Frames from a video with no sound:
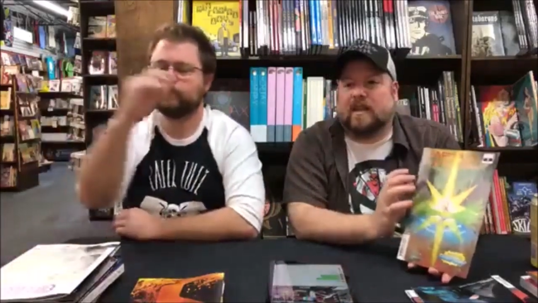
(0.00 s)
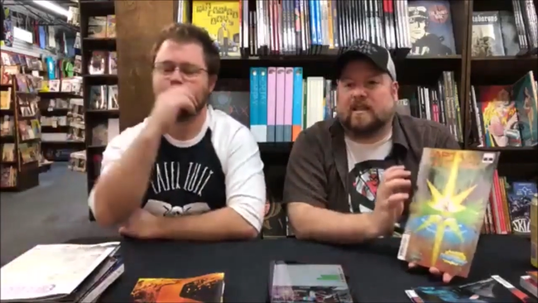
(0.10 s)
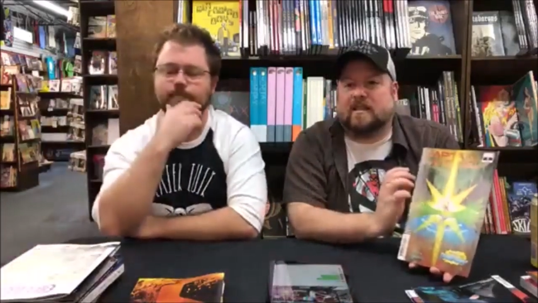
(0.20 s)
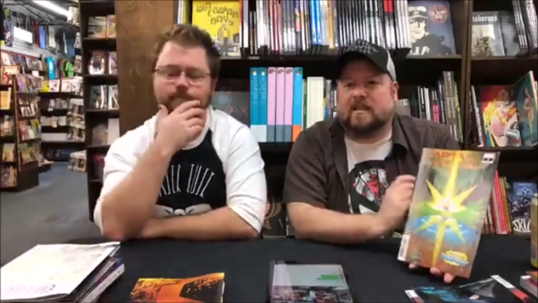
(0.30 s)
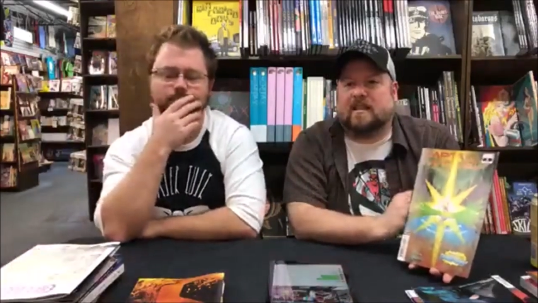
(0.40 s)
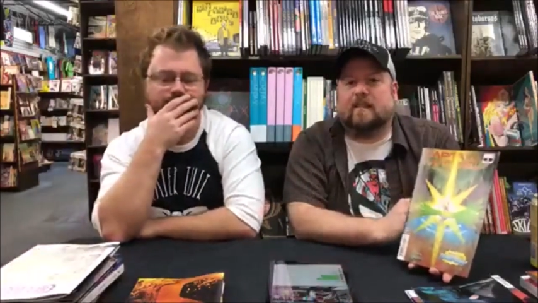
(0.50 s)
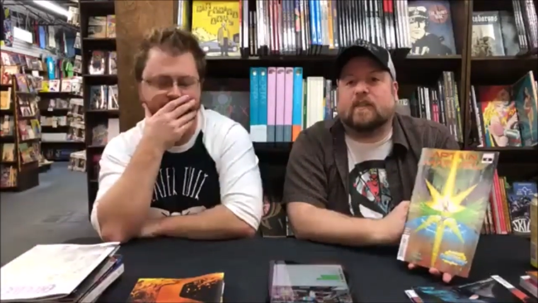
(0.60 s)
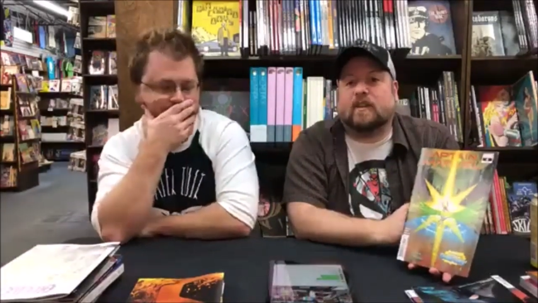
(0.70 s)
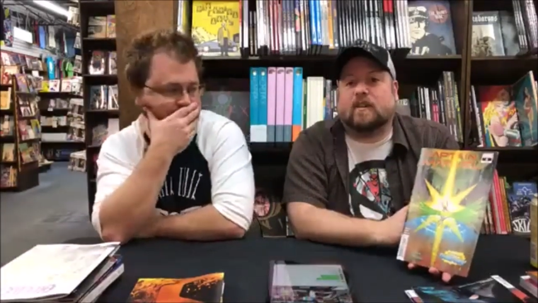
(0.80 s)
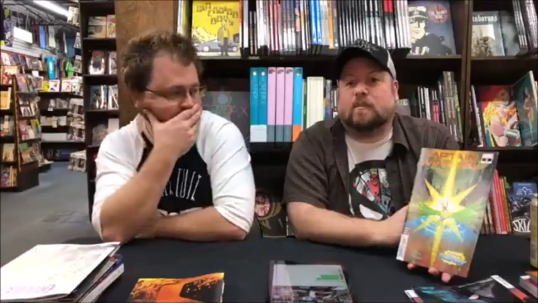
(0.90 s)
Speaker 1: has
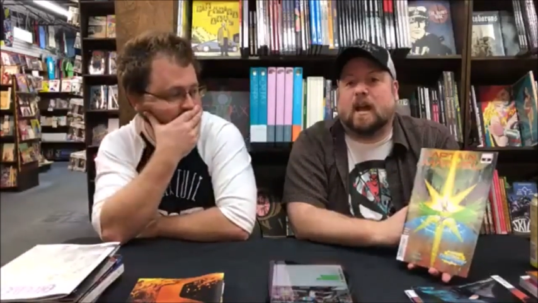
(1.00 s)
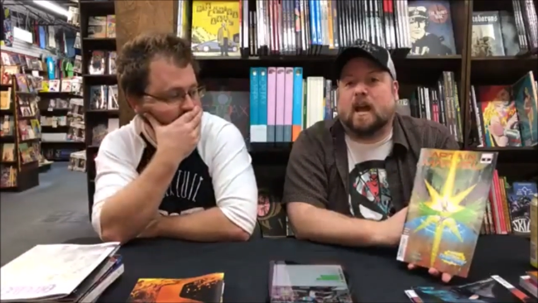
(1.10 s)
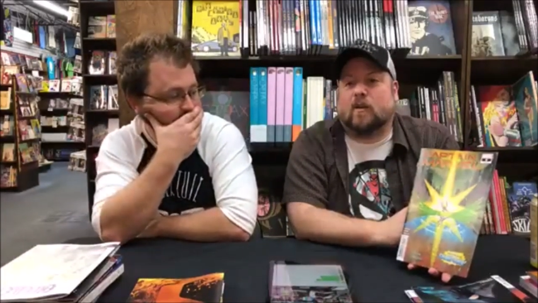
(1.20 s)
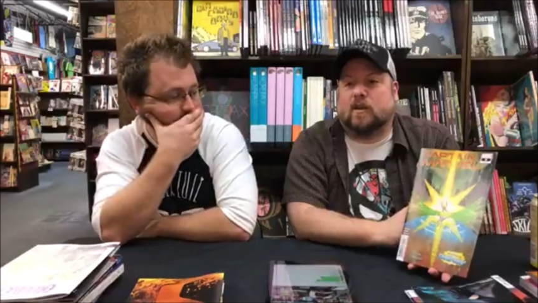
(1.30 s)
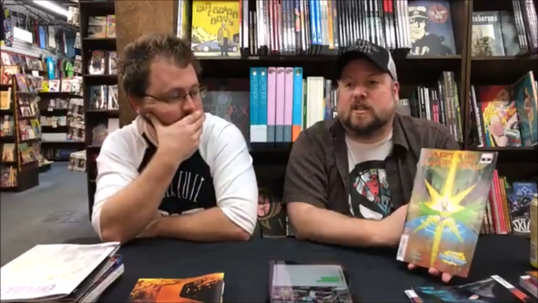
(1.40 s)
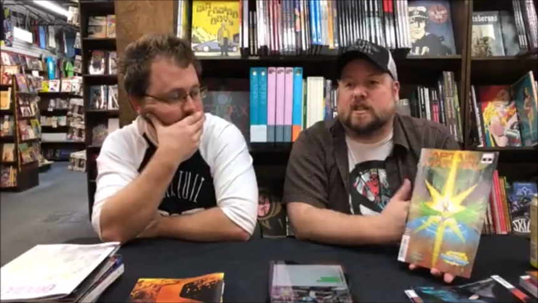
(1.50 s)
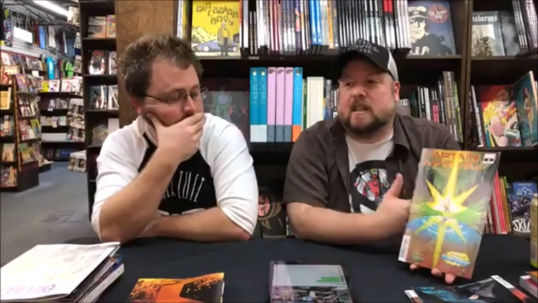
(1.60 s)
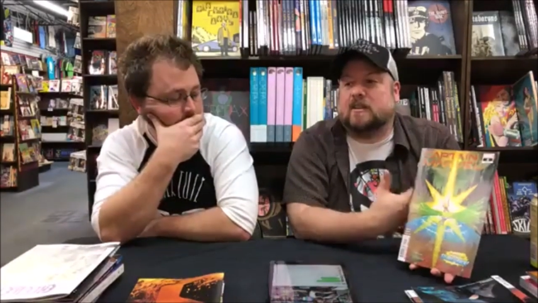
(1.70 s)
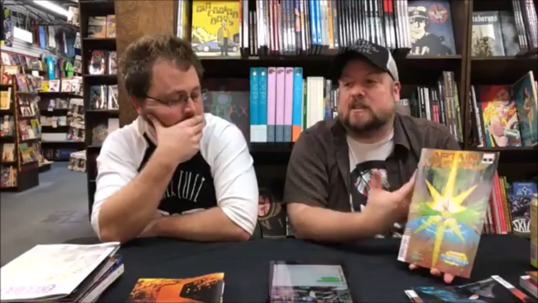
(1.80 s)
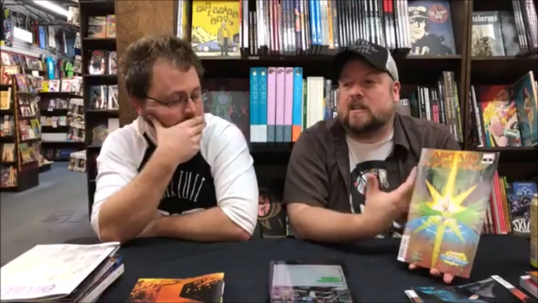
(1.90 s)
given her power. She's
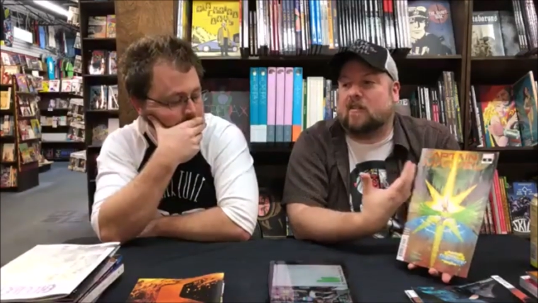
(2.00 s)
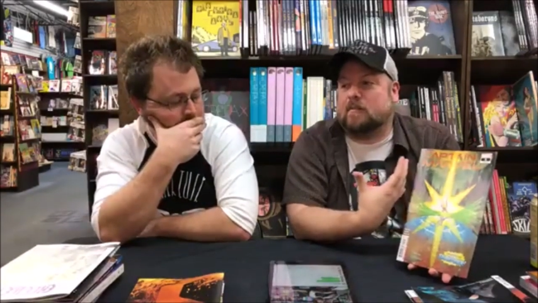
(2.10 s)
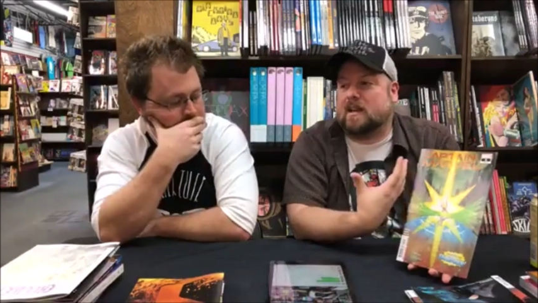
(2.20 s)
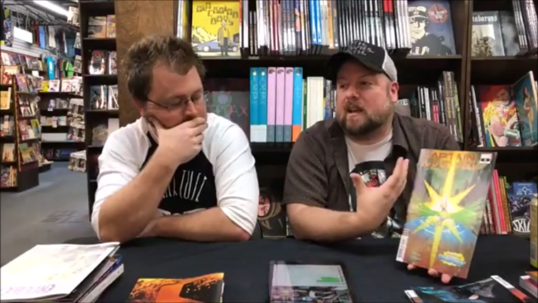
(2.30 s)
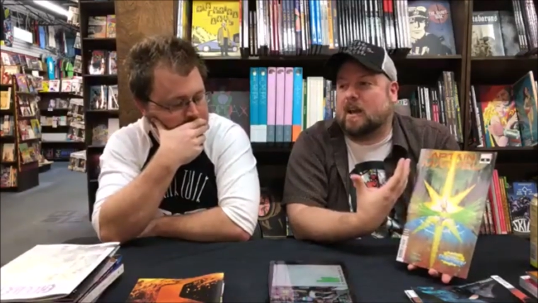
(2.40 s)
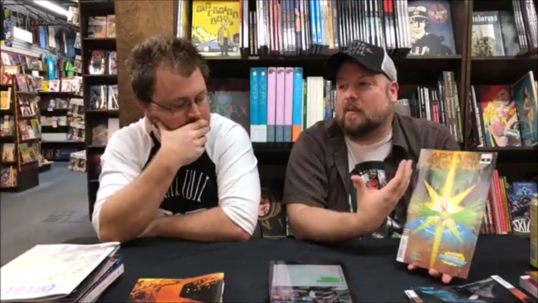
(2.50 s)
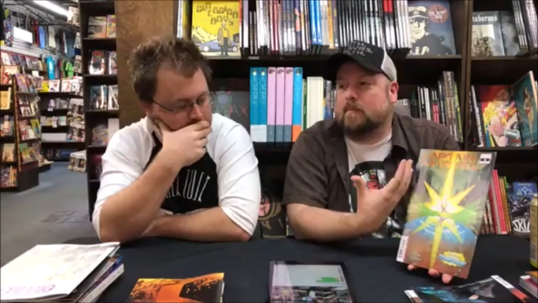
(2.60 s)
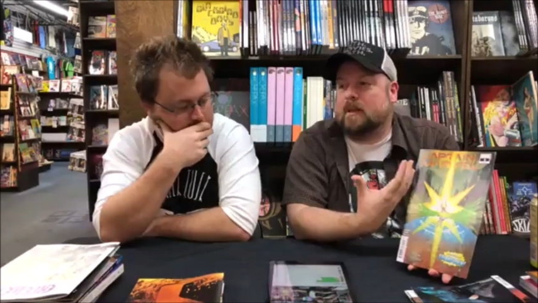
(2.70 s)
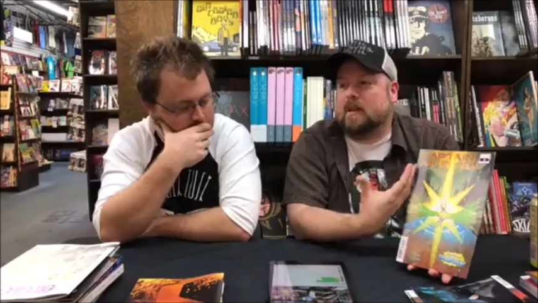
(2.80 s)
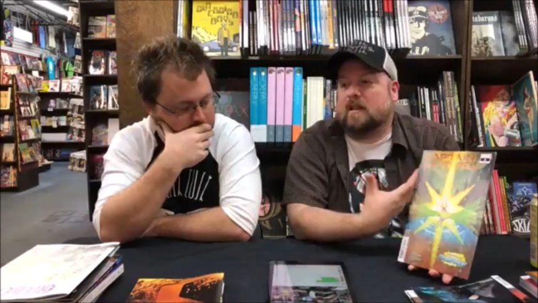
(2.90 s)
let herself
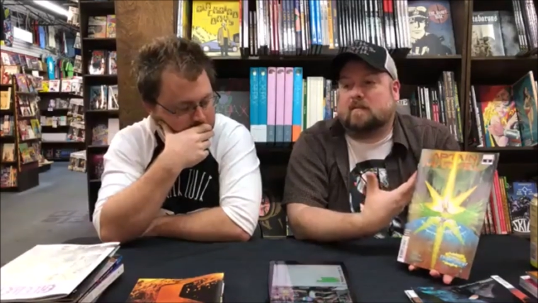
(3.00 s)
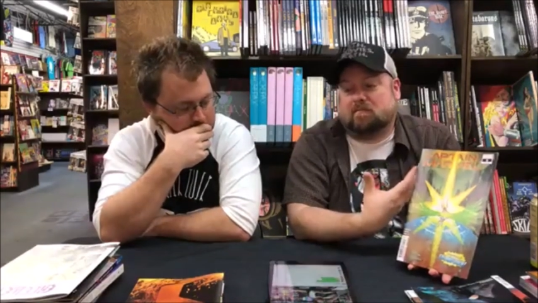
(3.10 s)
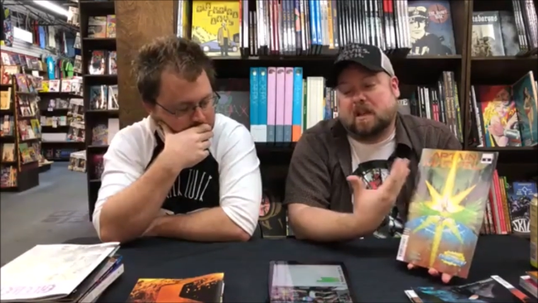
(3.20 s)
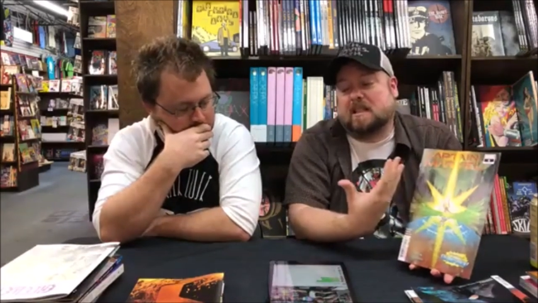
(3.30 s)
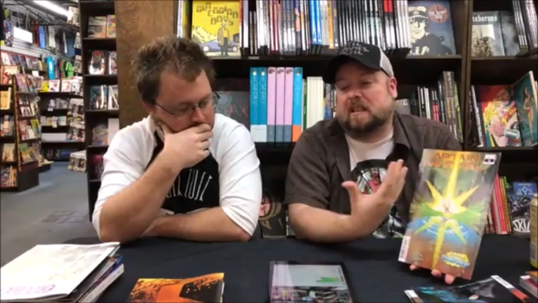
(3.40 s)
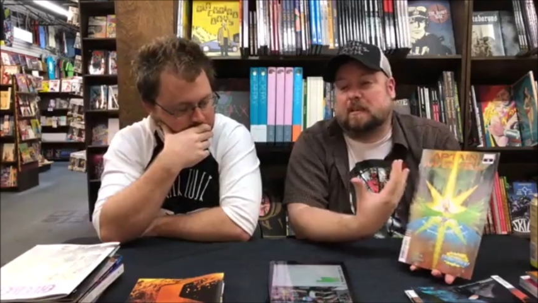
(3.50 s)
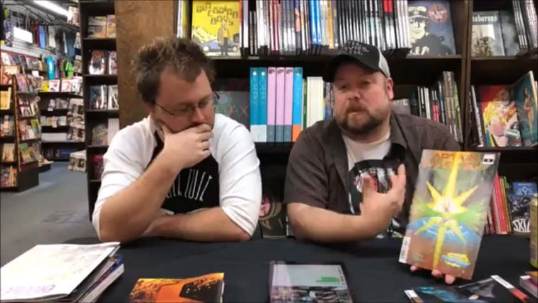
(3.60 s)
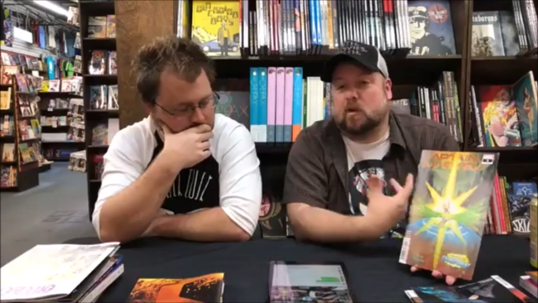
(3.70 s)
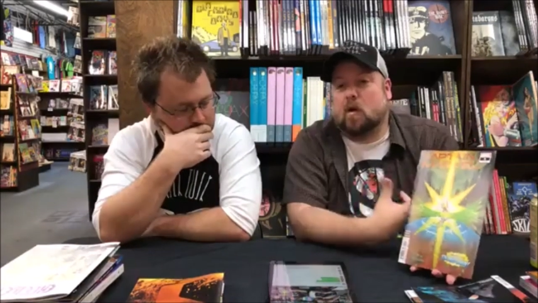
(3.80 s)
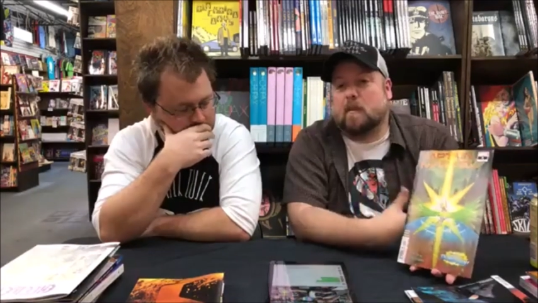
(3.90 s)
become basically
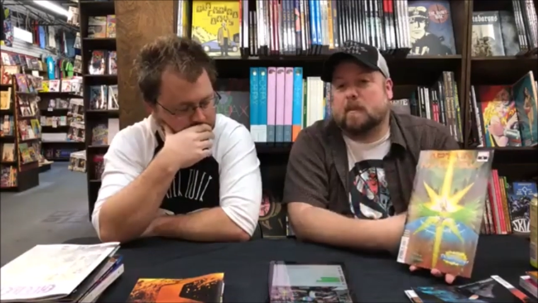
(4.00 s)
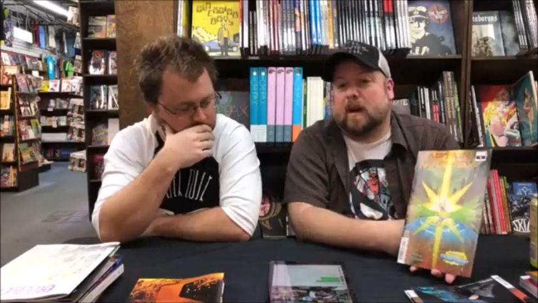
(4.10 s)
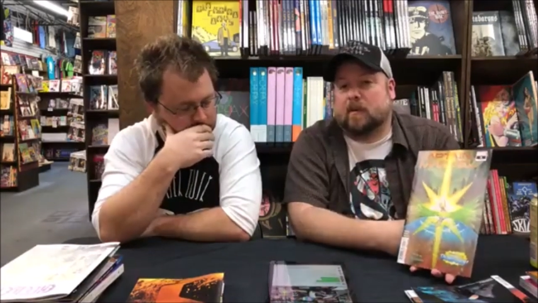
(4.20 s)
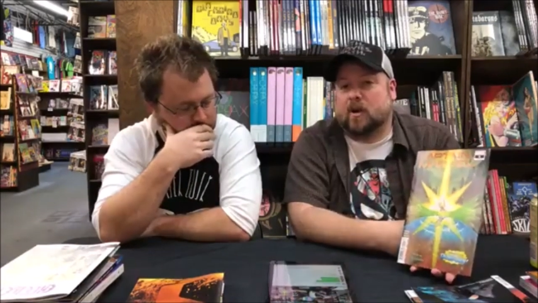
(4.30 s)
absorbed by